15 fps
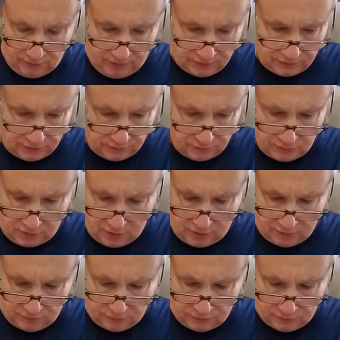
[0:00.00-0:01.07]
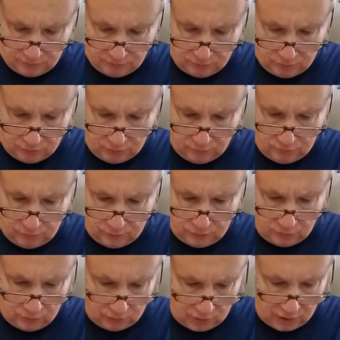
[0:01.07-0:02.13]
had some time to move
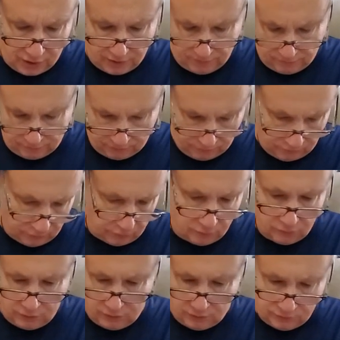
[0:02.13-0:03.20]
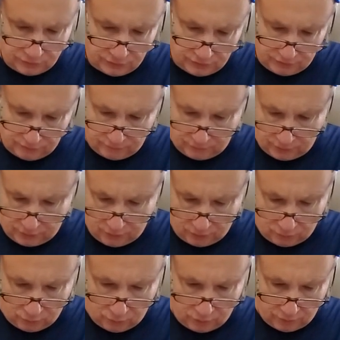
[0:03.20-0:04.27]
through life and for their energy to flow
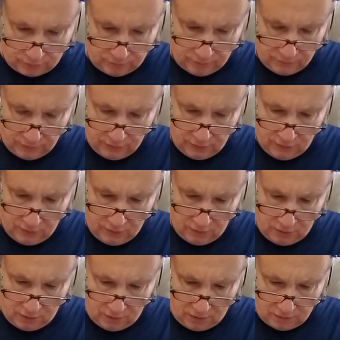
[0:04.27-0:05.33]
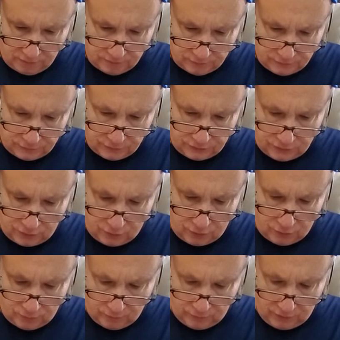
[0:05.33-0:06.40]
and work. Um,
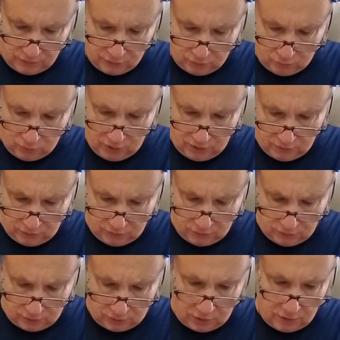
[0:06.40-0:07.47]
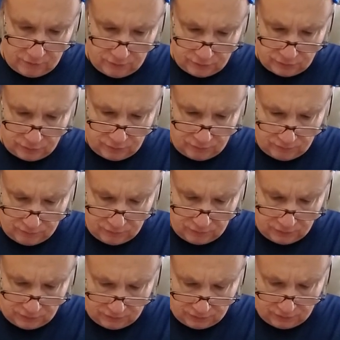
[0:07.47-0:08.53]
so, and the way they're going to love you is going to be very
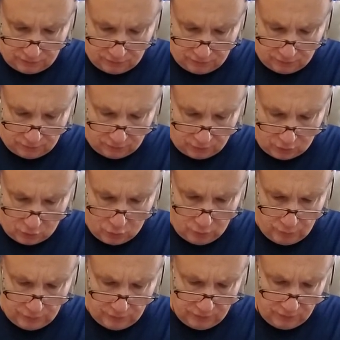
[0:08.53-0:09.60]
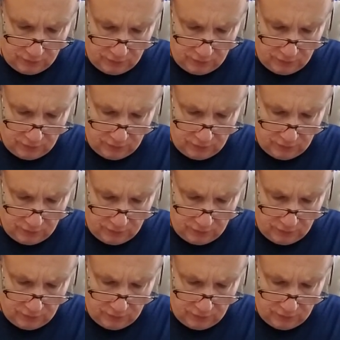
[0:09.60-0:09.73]
tender and open